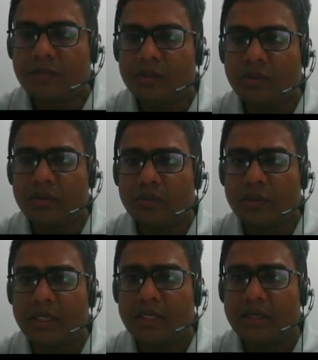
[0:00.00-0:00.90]
equal to
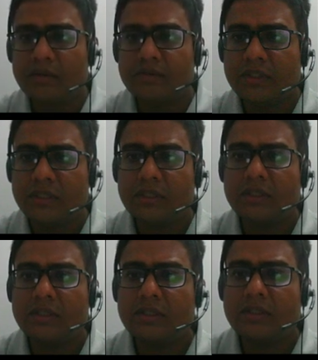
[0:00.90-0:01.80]
area of the
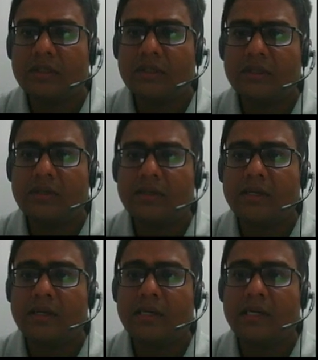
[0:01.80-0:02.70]

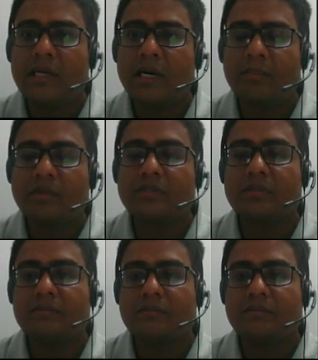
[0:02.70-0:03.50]
trapezium.